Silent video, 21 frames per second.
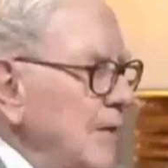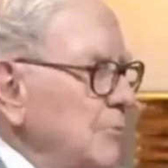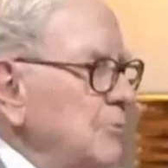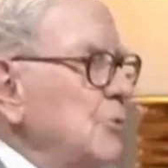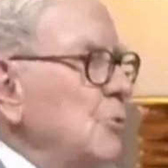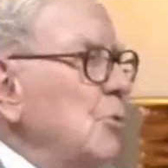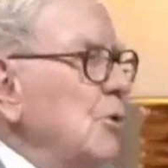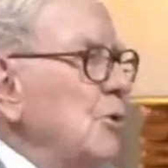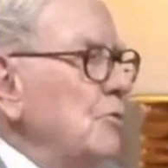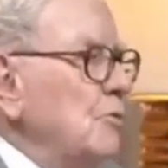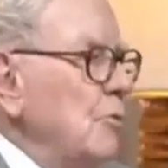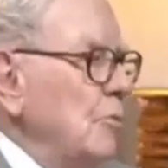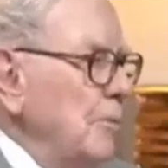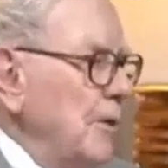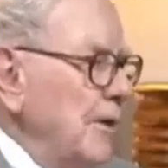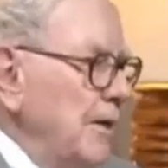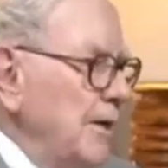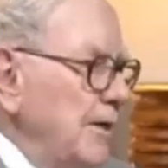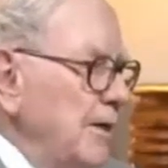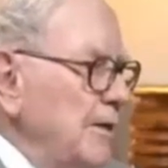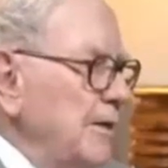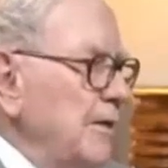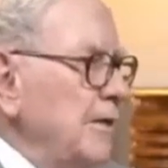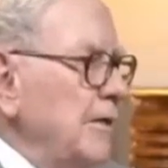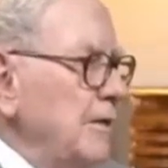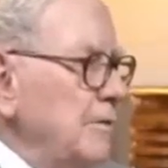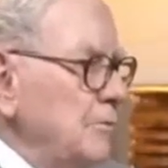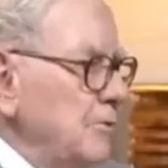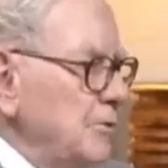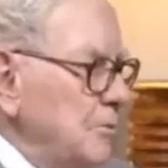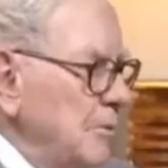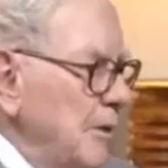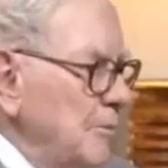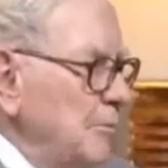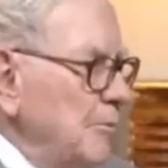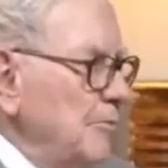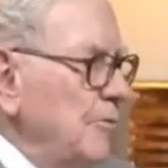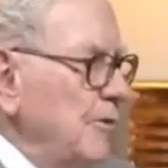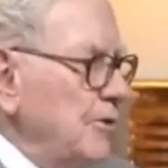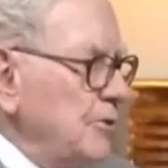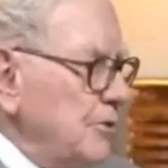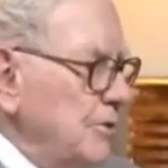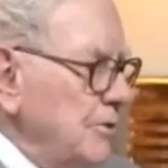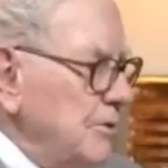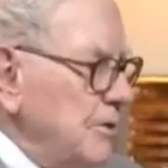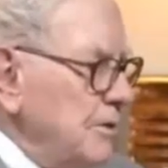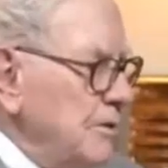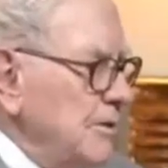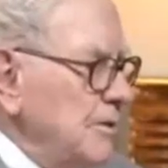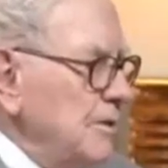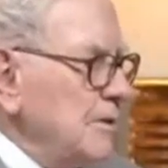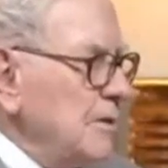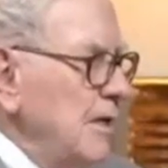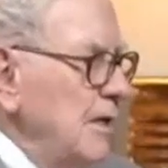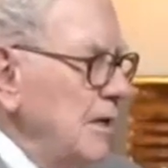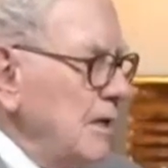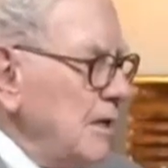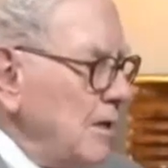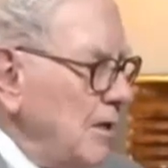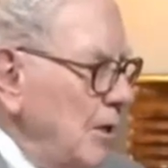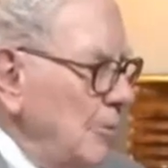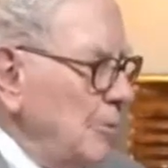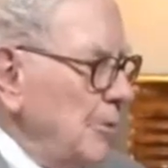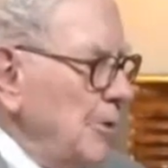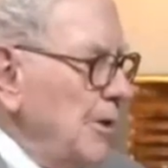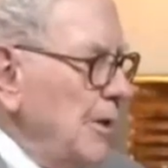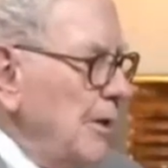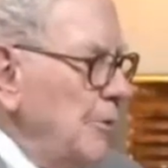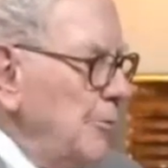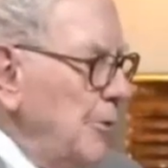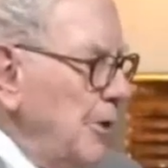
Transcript: He was a wonderful man, and he was my professor at Columbia.